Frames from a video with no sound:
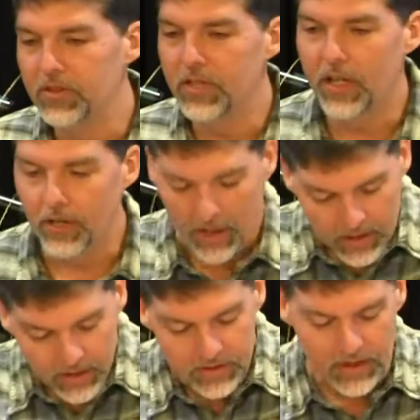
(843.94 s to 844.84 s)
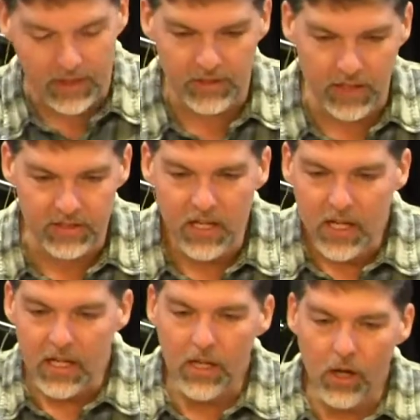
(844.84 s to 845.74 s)
the debtor, like in this guy's case,
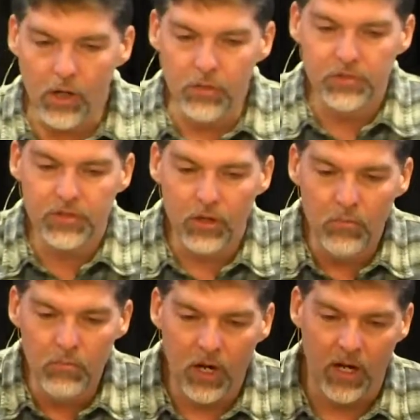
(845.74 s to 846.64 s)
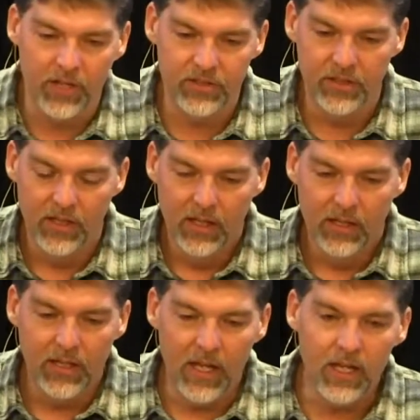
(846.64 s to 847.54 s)
he owed so much
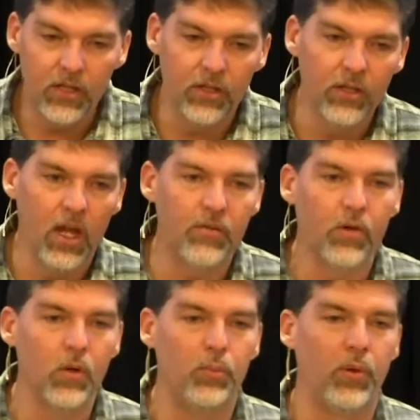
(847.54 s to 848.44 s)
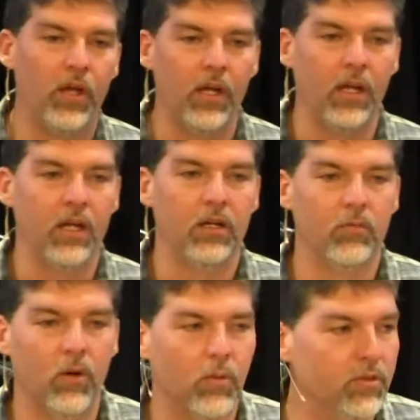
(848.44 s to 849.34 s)
that he could never repay
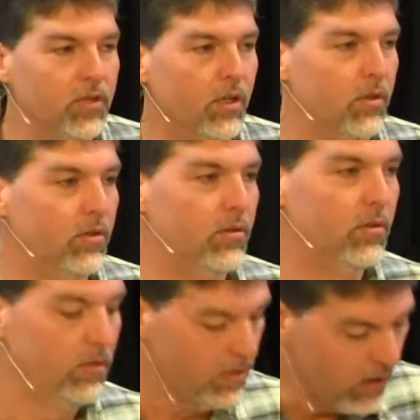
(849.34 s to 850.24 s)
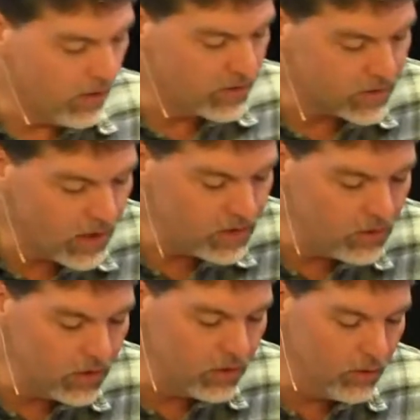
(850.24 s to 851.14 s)
what was owed. There's things
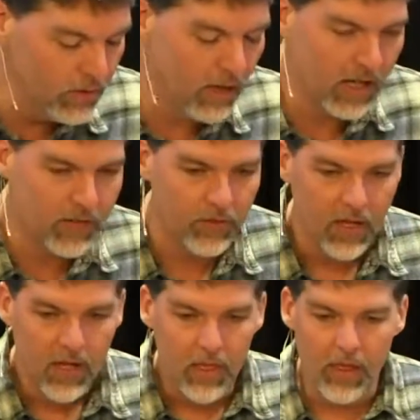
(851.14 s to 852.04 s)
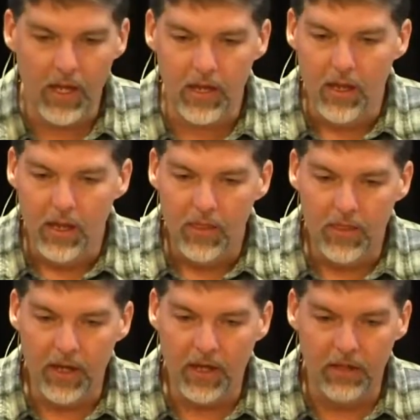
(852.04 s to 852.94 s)
you can do in life that,
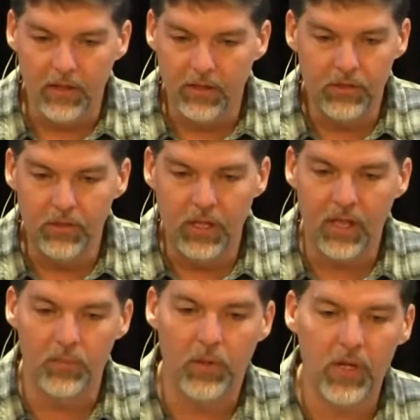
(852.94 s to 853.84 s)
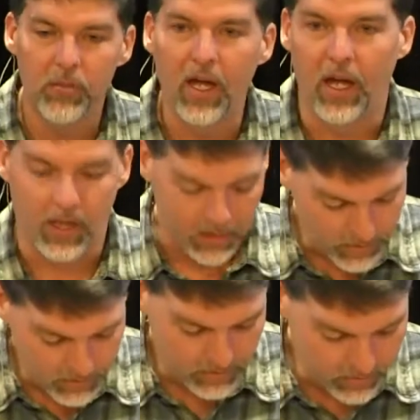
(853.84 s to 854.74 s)
that you can't pay back.
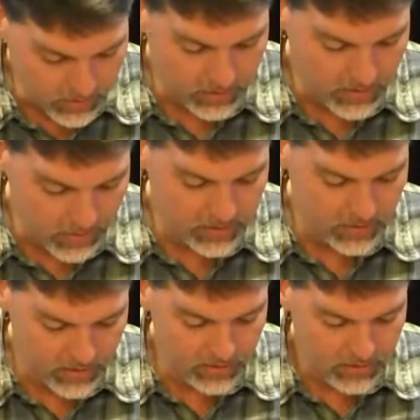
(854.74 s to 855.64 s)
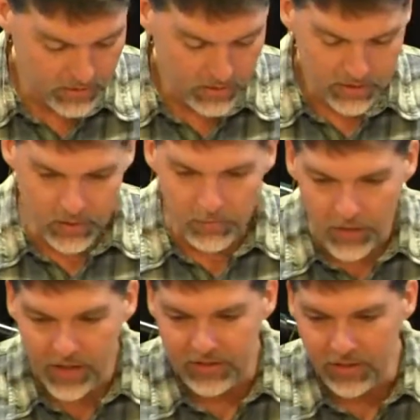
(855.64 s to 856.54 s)
Does that, does that make sense? Some
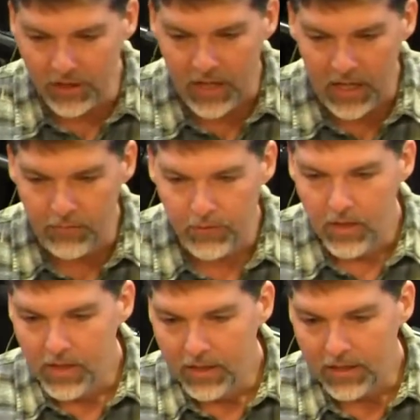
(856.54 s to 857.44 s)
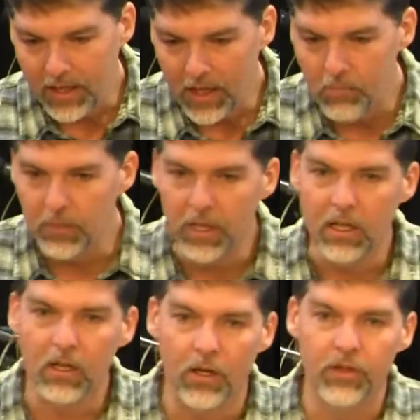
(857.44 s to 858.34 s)
things in life can't
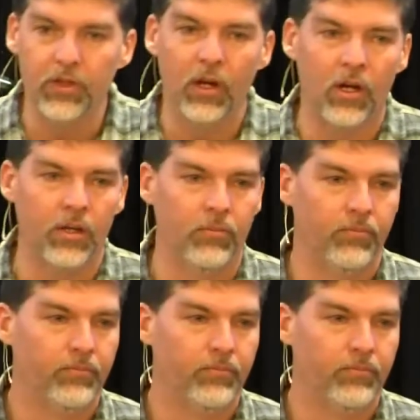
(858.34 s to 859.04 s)
be undone.